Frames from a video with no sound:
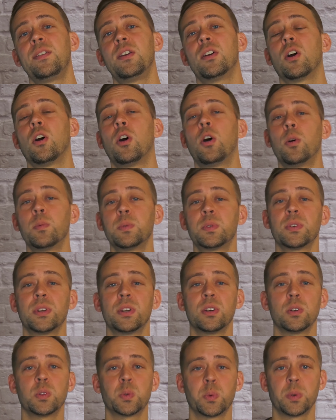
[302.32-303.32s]
you're a Homes for
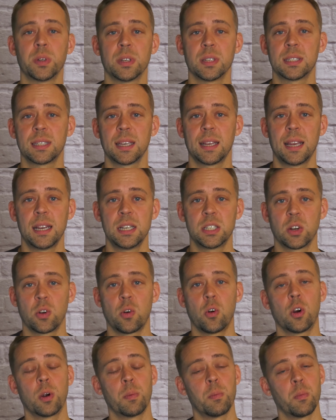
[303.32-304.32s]
Heroes real estate agent
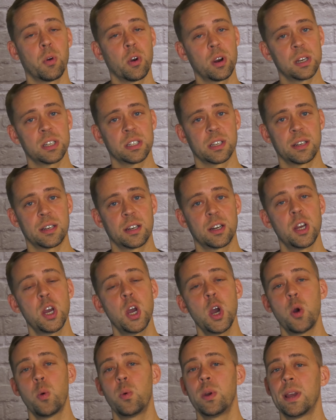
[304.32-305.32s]
or mortgage lender,
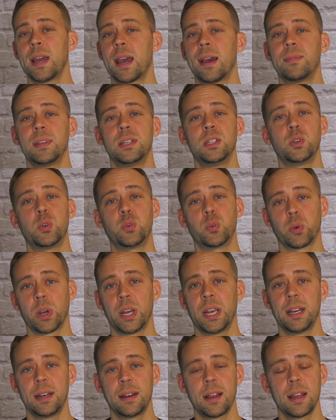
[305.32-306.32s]
we have these
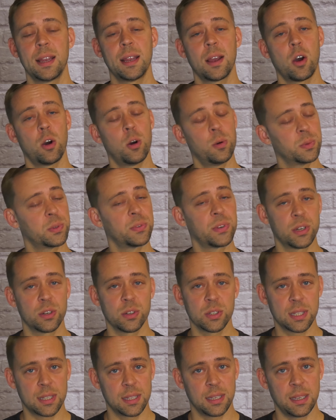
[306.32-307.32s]
great Homes for
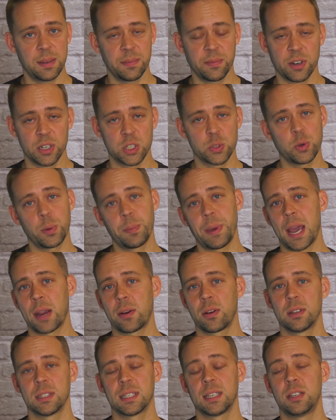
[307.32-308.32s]
Heroes theme virtual
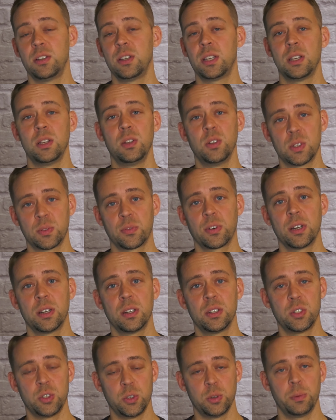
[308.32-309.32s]
backgrounds that you can use for
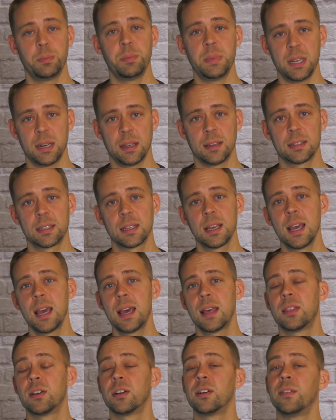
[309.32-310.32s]
your Zoom meetings.
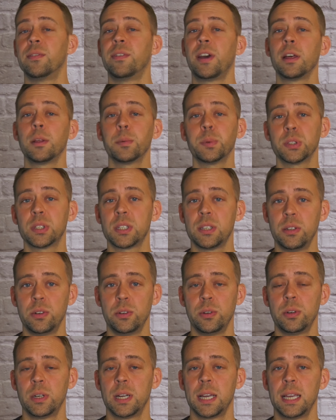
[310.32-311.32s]
They're available to
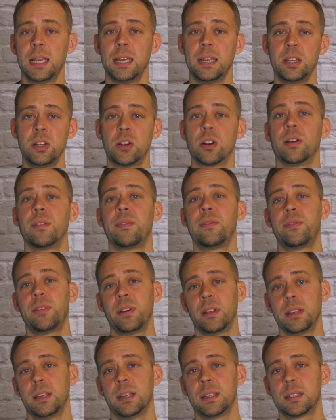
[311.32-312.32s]
you in your
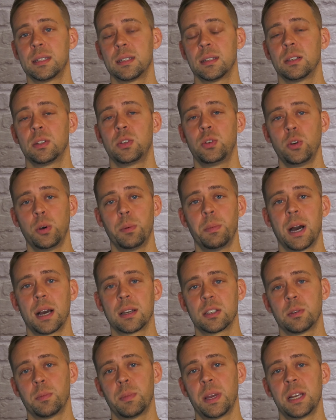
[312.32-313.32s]
affiliate
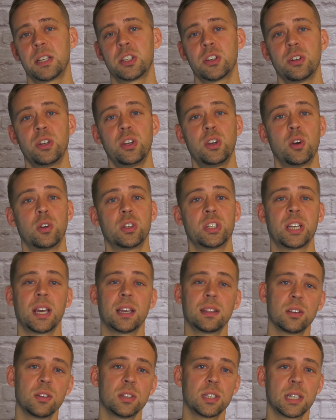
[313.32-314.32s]
toolbox, so make sure you go
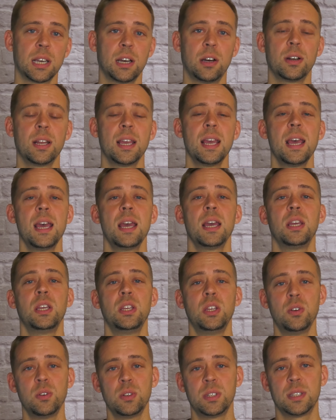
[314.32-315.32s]
check those out,
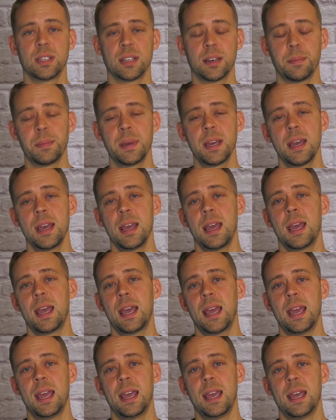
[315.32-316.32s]
use them.
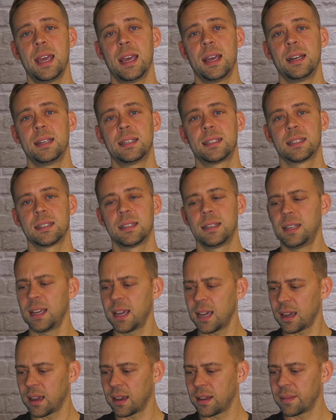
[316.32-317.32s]
And
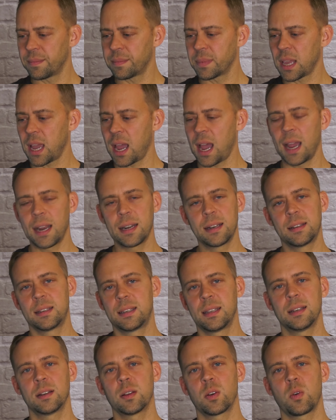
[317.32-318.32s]
yeah, I
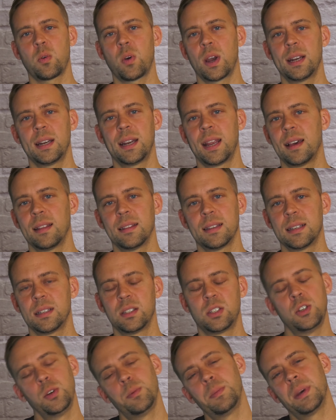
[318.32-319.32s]
didn't quite nail it
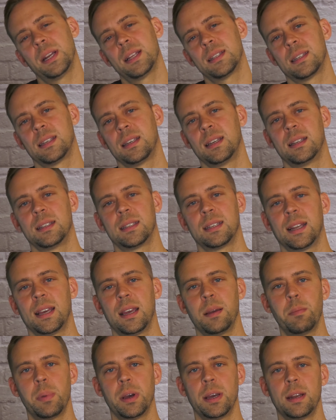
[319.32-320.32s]
in 2 minutes again
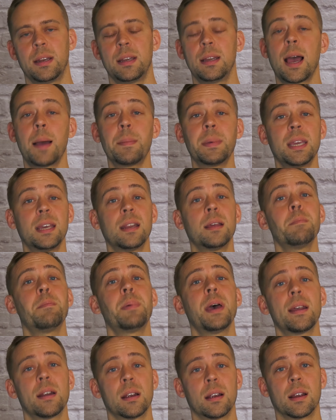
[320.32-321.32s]
today, but I'm getting
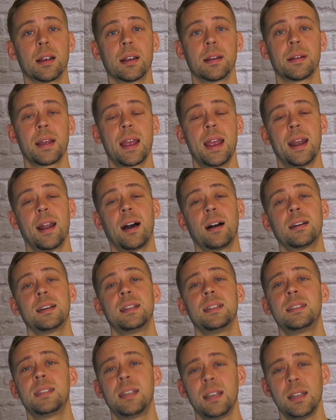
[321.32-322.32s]
better, and I'll
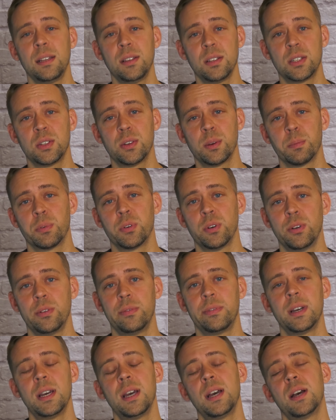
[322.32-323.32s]
continue to
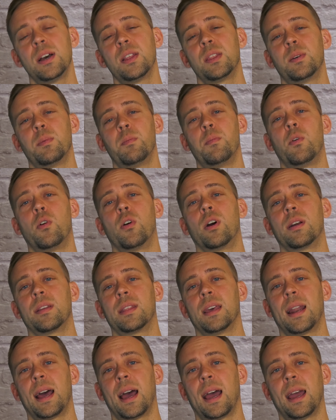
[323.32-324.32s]
improve the more
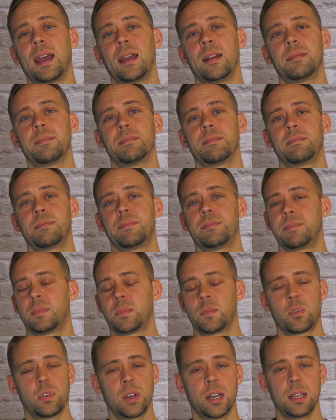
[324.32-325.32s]
that I
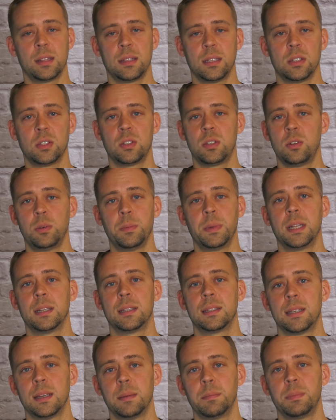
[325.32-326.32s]
create these
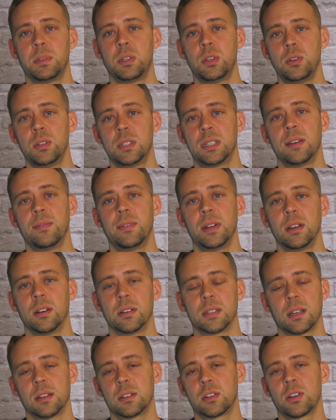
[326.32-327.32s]
2-minute Tip Tuesday
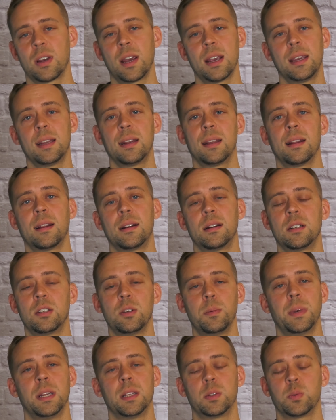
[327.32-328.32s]
videos. I'll try and get it under
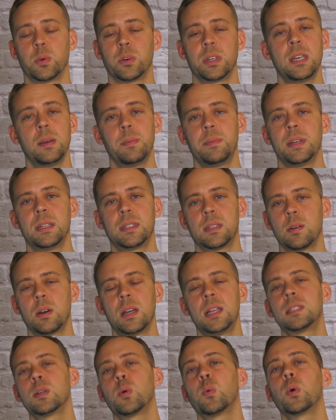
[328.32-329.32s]
2 minutes. We'll keep
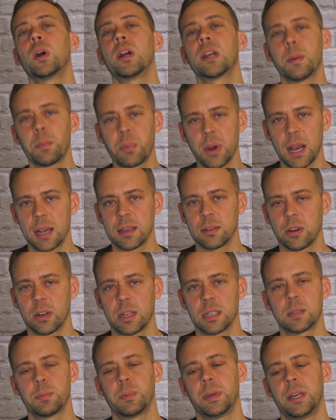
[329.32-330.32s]
it's a work in
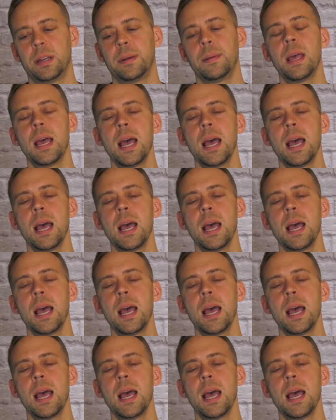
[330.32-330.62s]
progress, but